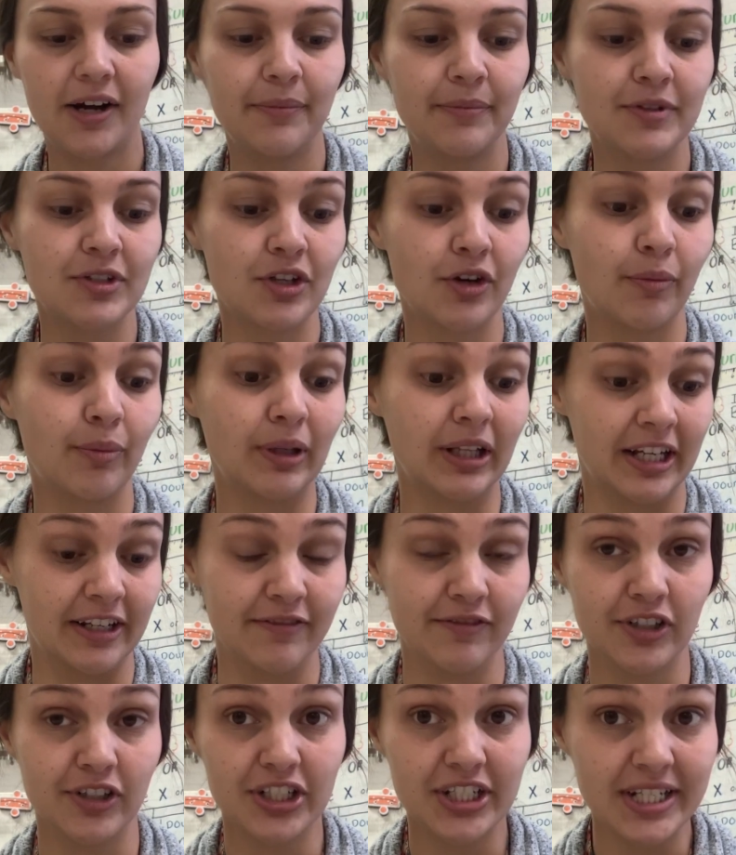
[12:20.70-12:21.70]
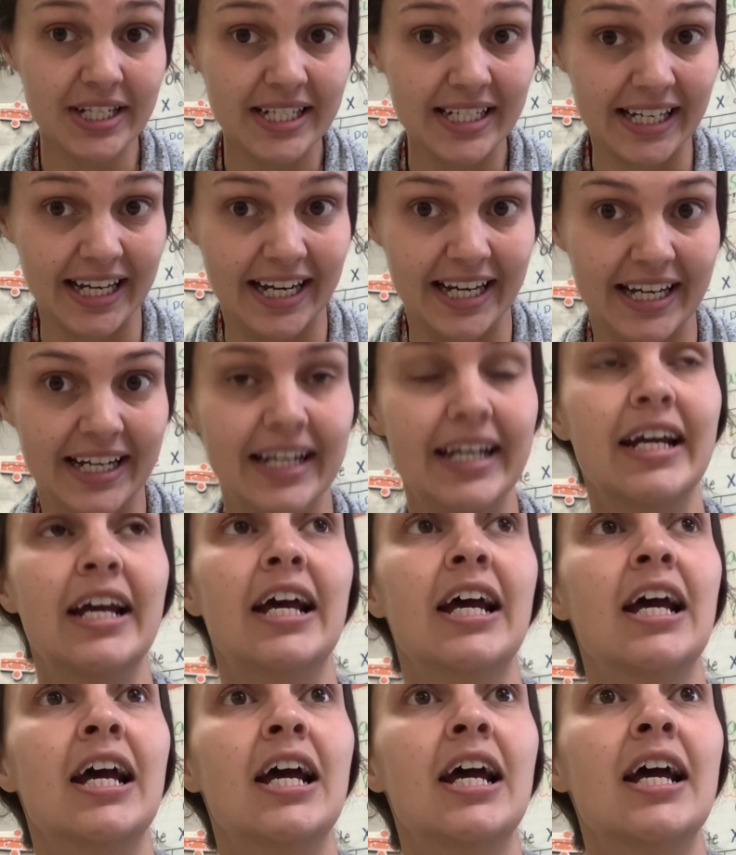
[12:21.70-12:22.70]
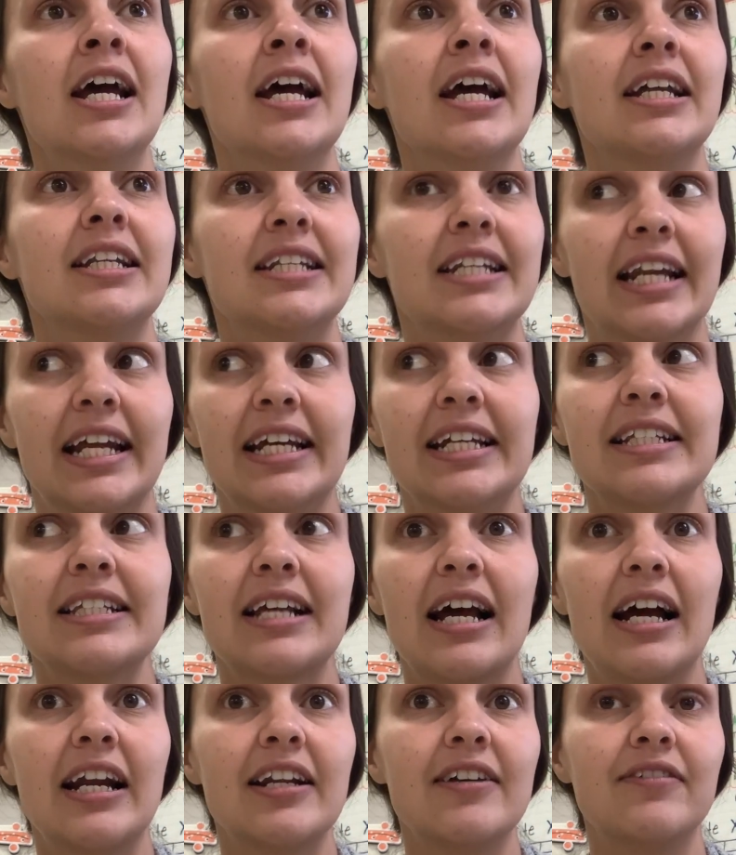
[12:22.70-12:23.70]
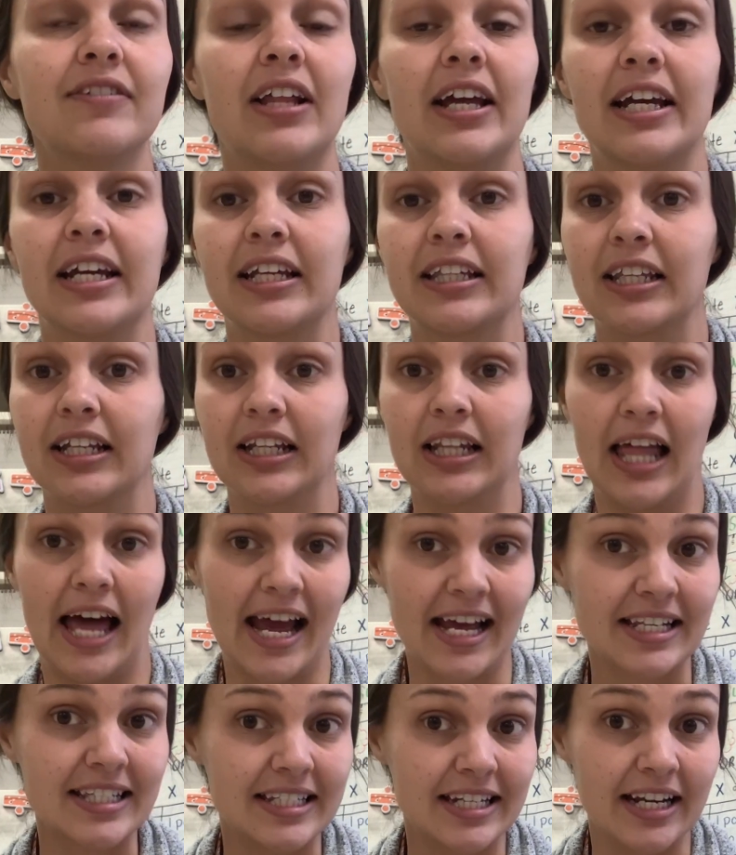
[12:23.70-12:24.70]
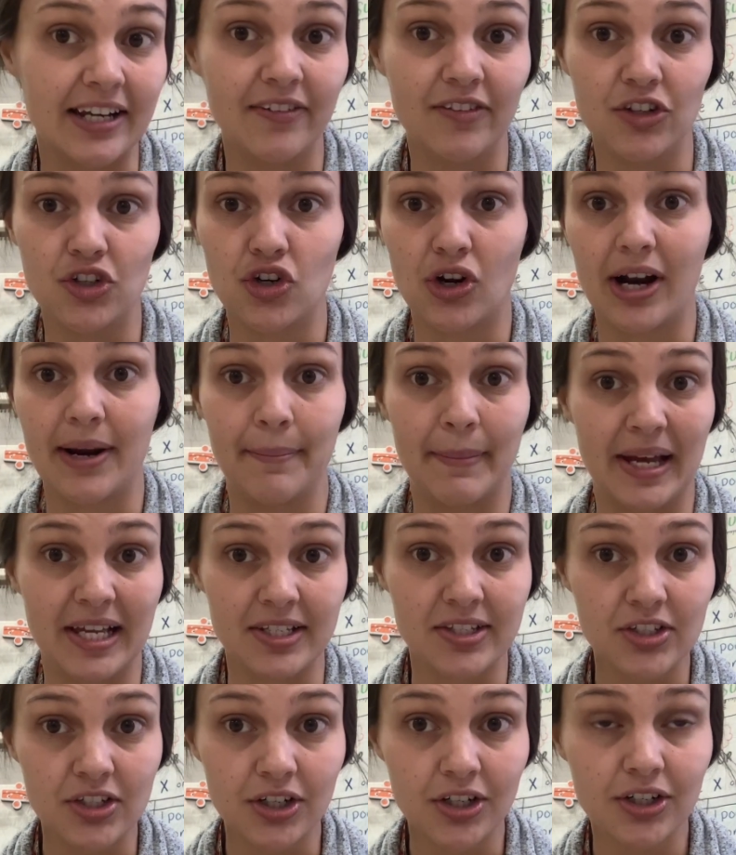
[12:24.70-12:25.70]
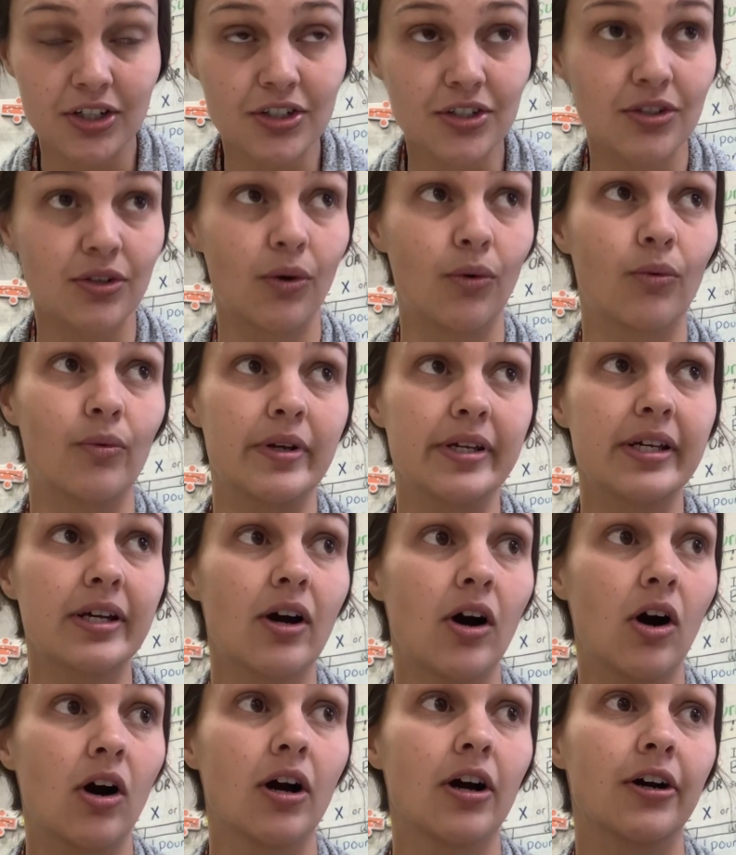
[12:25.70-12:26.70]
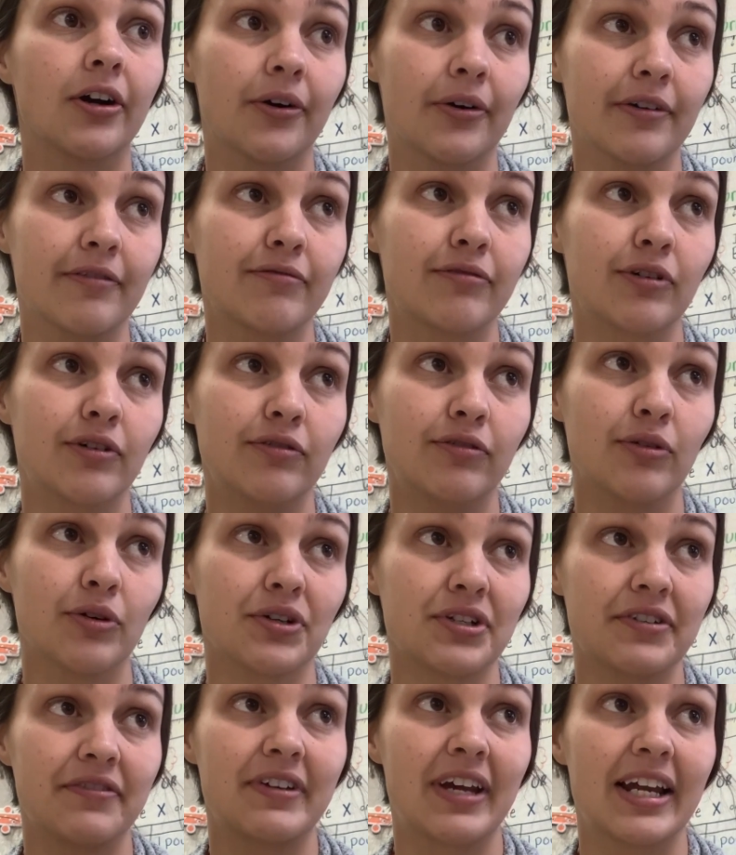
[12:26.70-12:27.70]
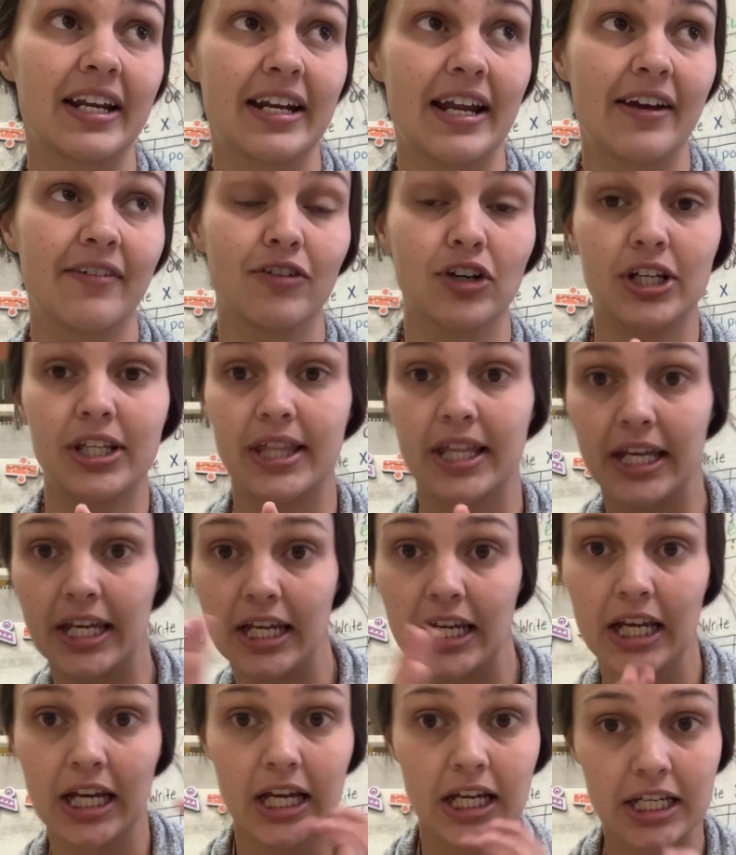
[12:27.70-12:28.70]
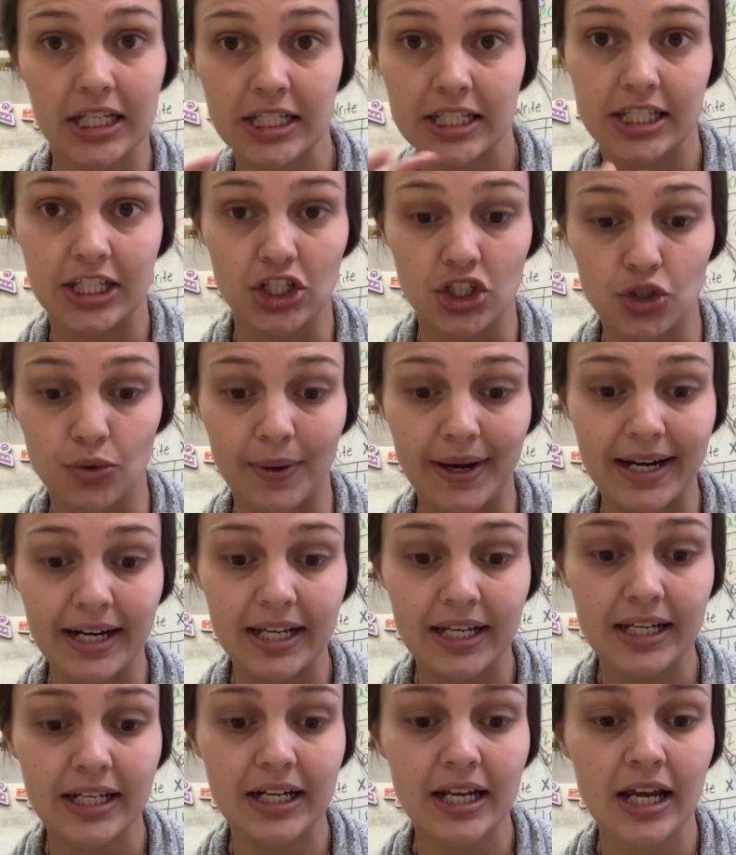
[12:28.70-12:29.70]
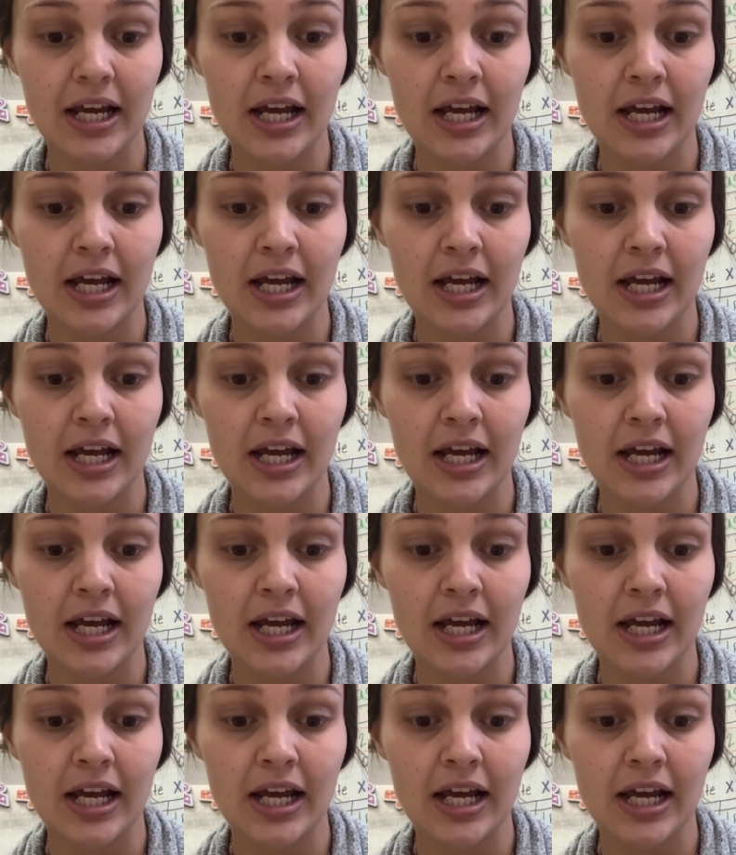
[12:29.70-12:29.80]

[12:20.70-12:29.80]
So plan for today. Today is kind of like the last day of the trimester, so we are going full force of getting everything situated,